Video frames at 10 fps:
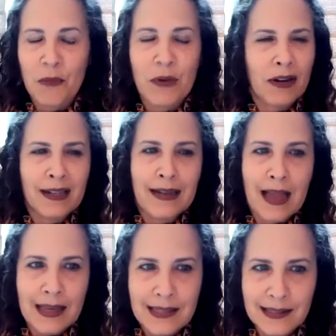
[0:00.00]
We are in
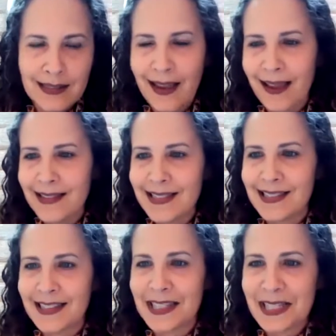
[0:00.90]
excellent hands.
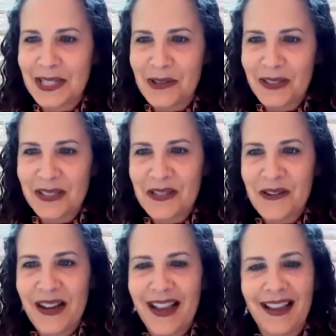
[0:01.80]
Lindsay is going to
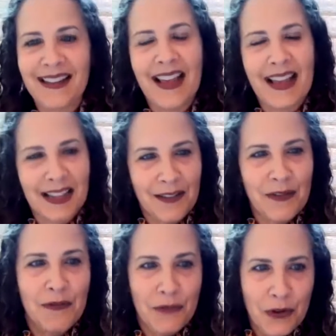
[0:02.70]
go ahead and give
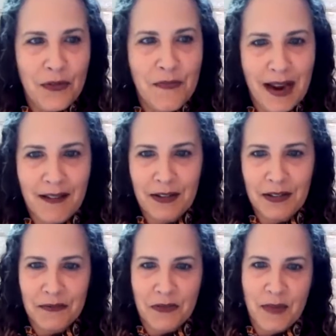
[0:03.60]
you further
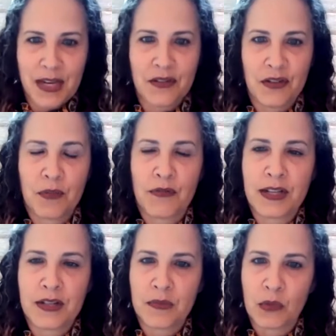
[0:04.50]
background information on
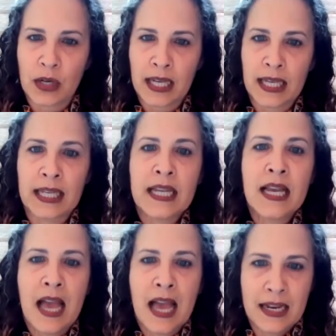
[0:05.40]
Professor Morgan
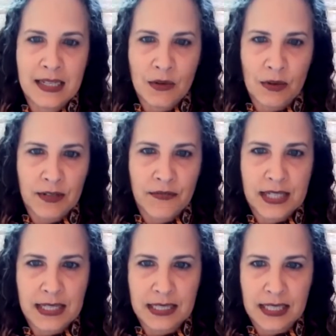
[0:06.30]
and is going to
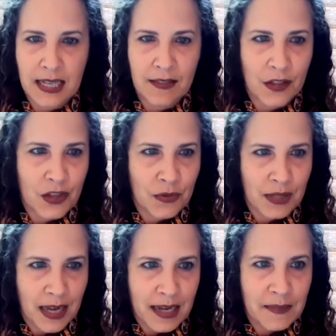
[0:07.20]
facilitate the
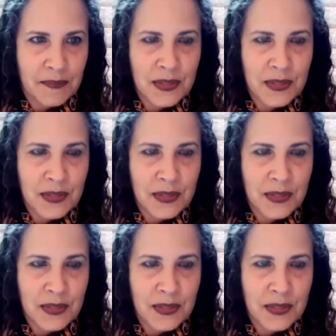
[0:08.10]
Q&A.